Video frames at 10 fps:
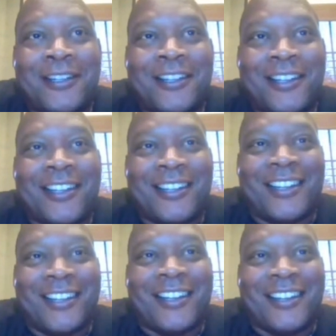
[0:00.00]

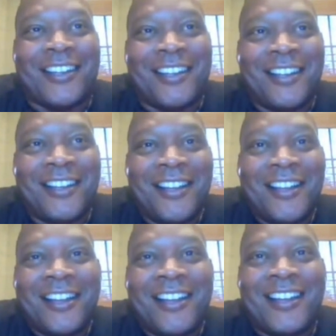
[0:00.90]

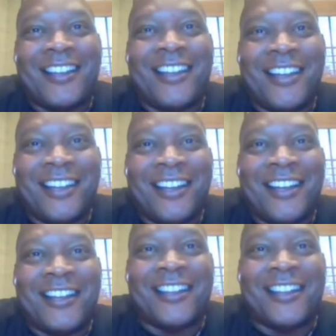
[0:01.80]
This person isn't speaking.